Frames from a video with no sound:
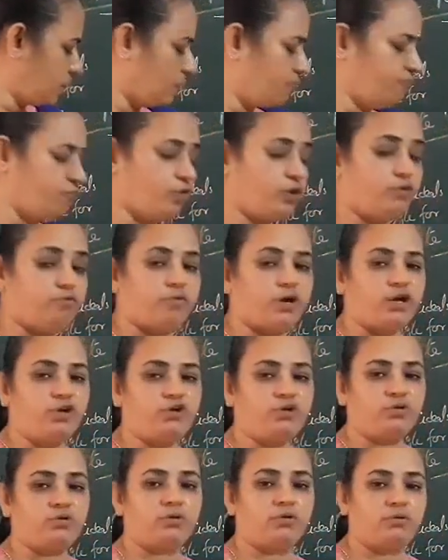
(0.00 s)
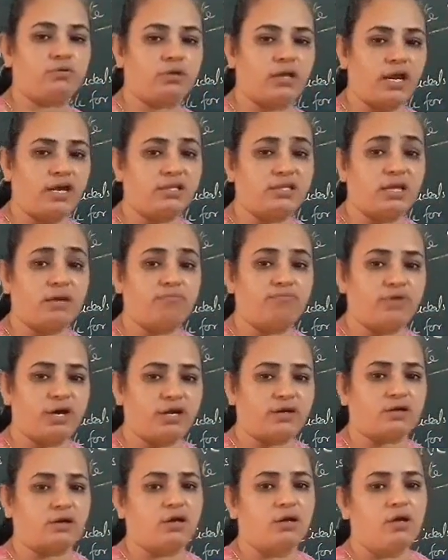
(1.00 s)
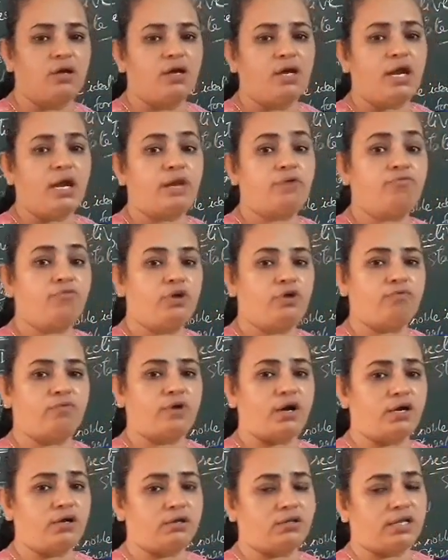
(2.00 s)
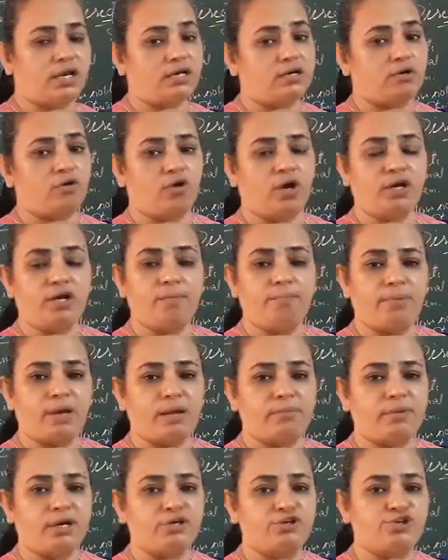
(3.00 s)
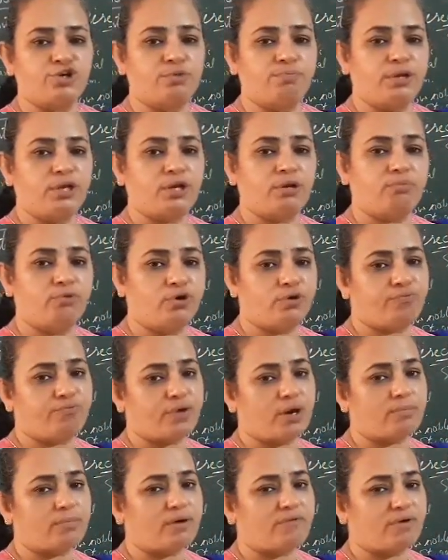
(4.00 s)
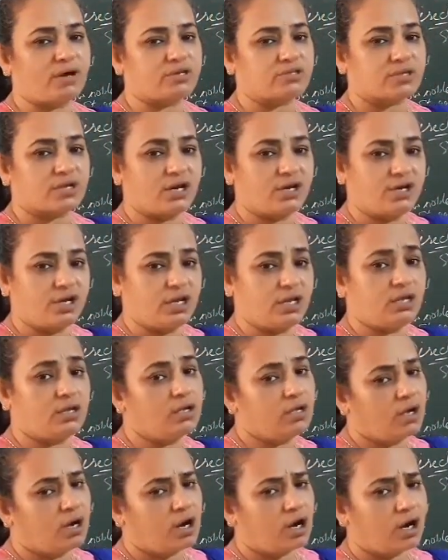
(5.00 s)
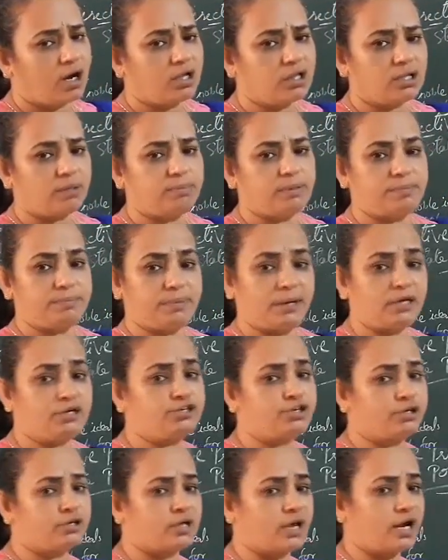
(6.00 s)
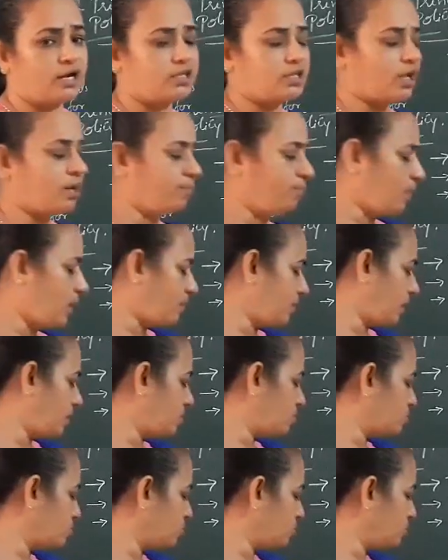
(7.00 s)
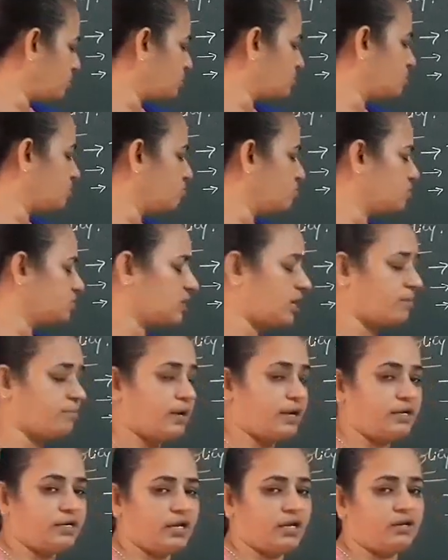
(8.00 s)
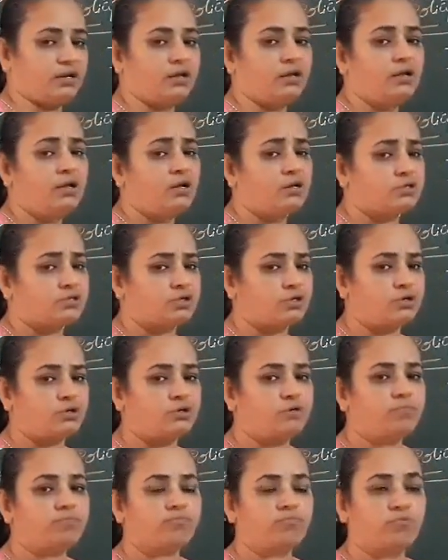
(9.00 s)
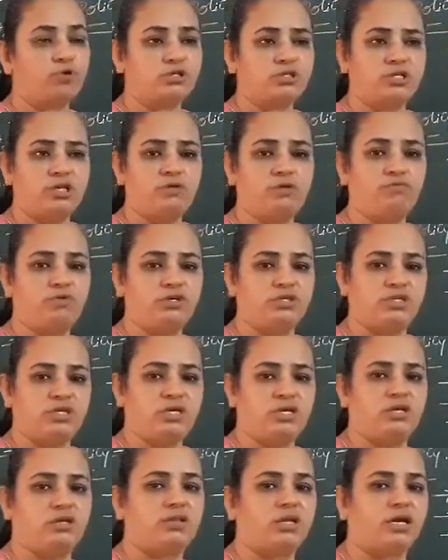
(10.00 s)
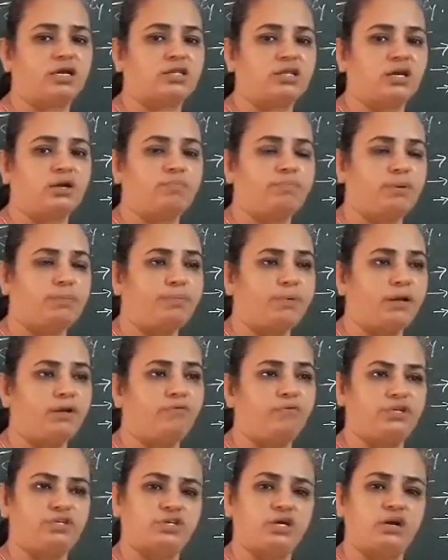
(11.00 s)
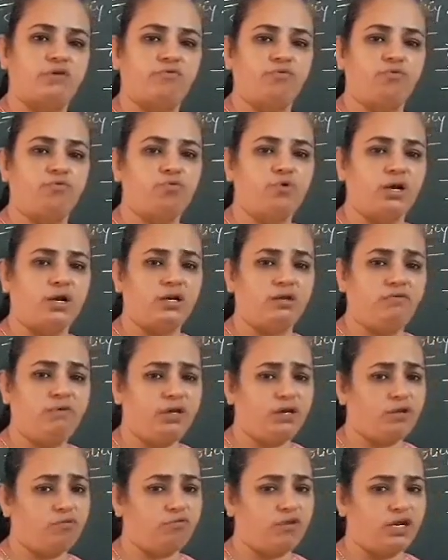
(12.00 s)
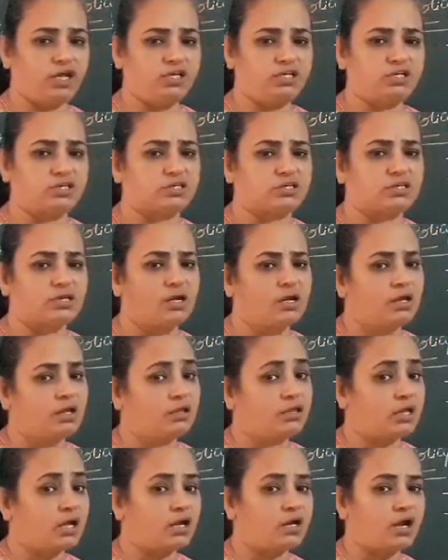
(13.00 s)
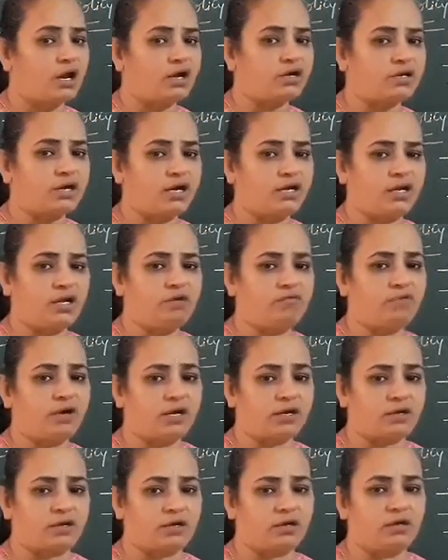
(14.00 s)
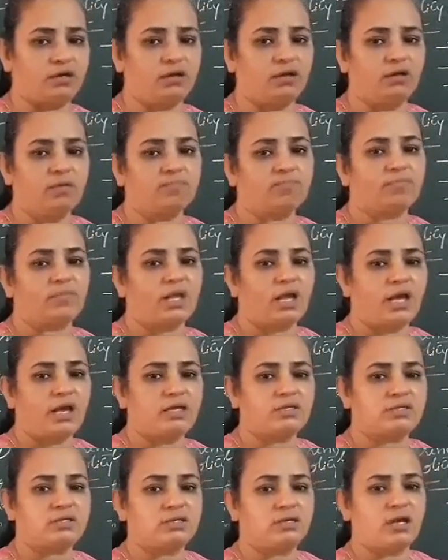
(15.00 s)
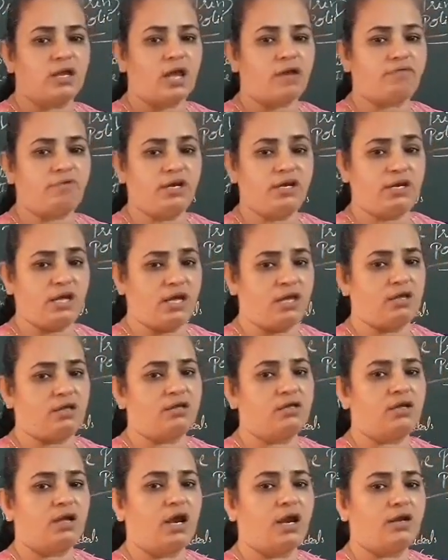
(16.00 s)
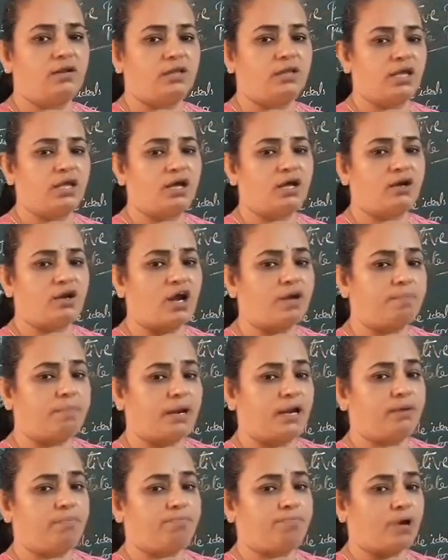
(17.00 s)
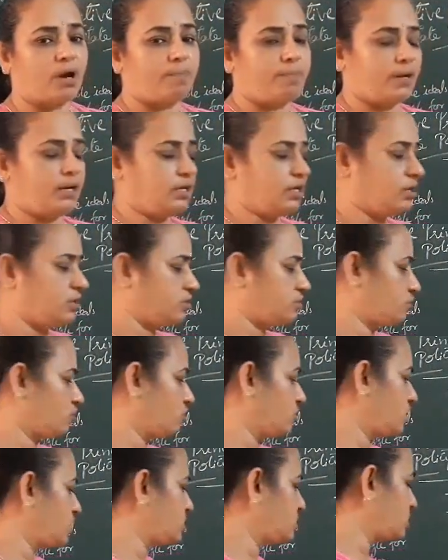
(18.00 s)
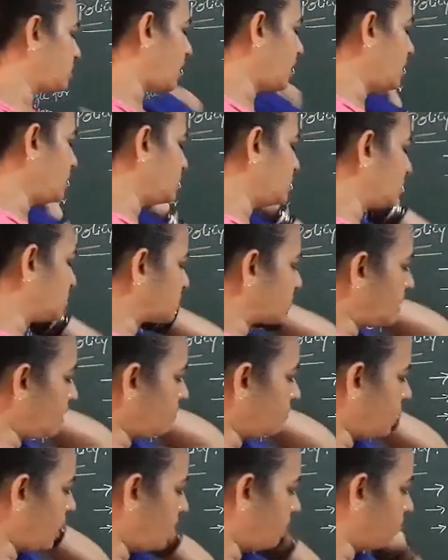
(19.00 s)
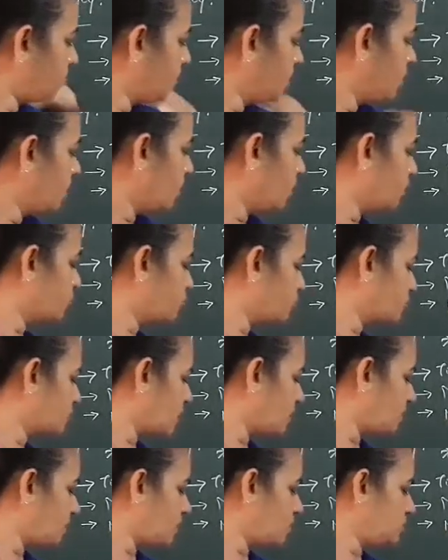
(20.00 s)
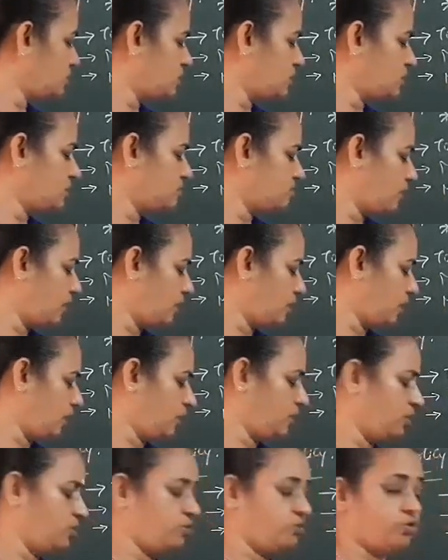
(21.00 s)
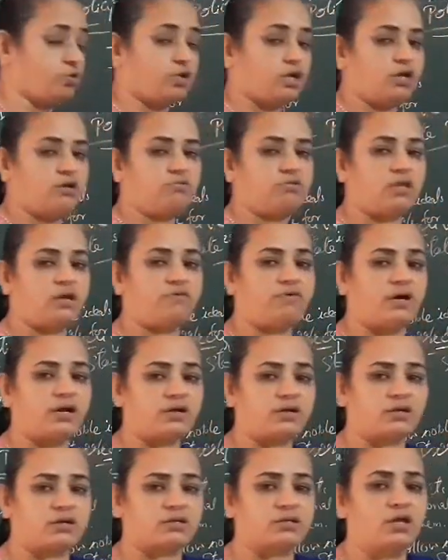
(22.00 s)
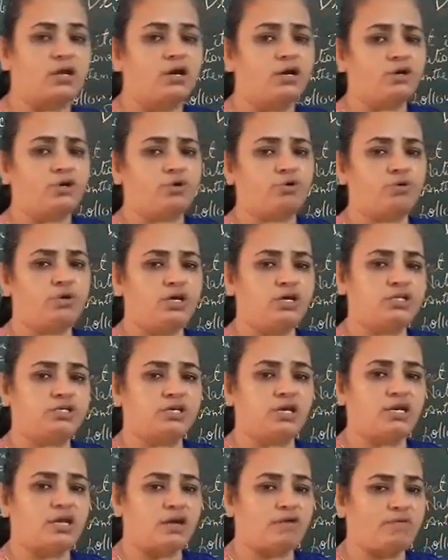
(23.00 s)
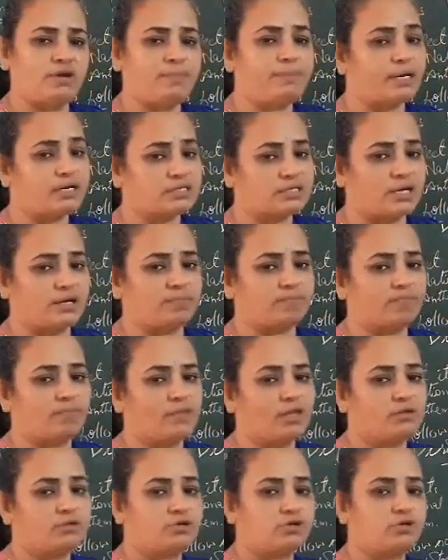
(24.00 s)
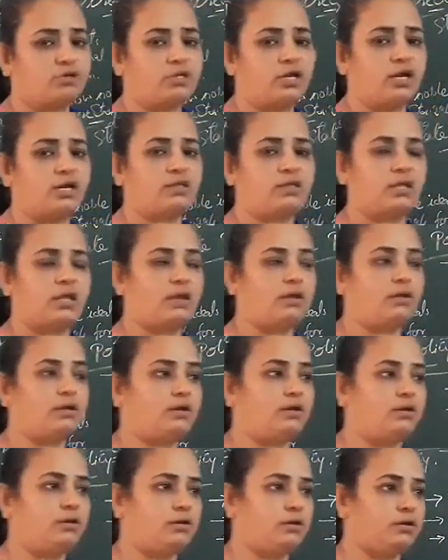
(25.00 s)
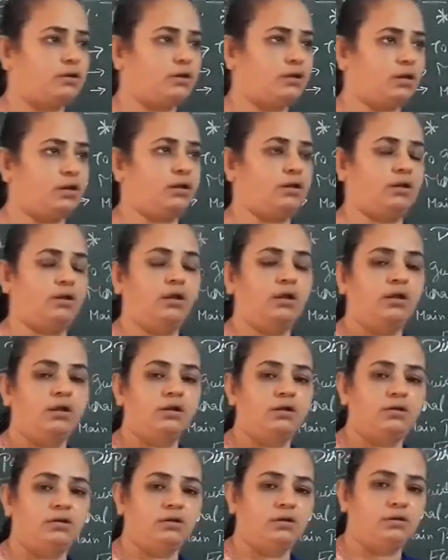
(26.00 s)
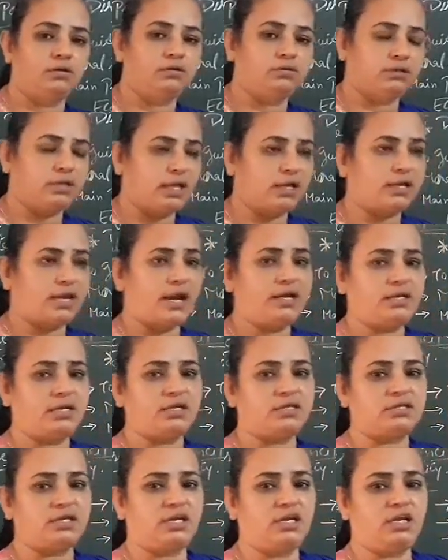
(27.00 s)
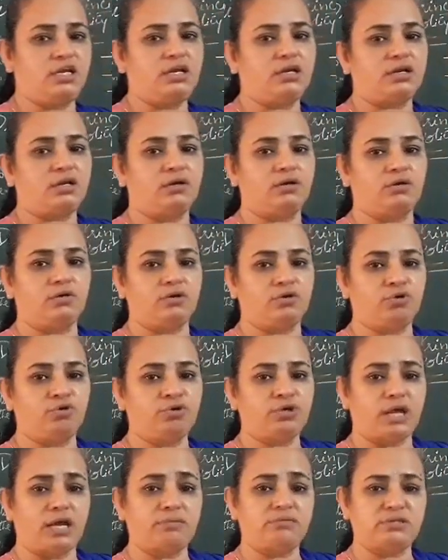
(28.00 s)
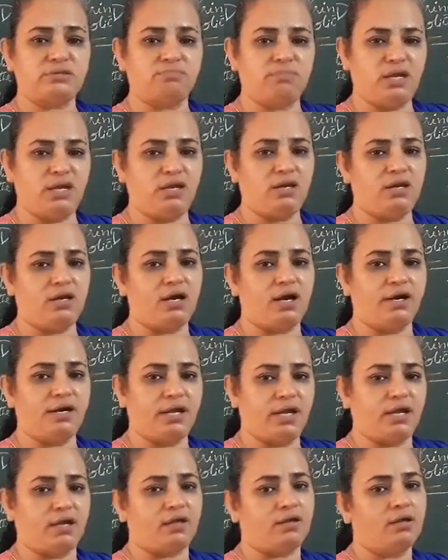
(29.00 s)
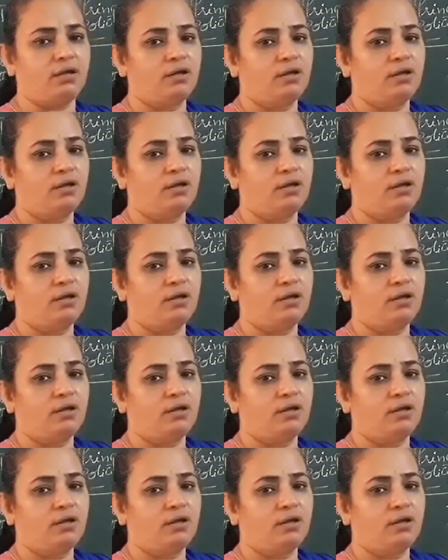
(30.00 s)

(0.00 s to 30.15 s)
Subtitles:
If we want to get them work and we want that unemployment should be removed from our country, all the people should get the employment. So these rules are maintained. So mostly we see that the people who are living in villages, they are not getting work as every day and are not paid properly. So this rights is give them, a social policy is maintained to give the work to each and every person, so that they get easily 2 times meal a day.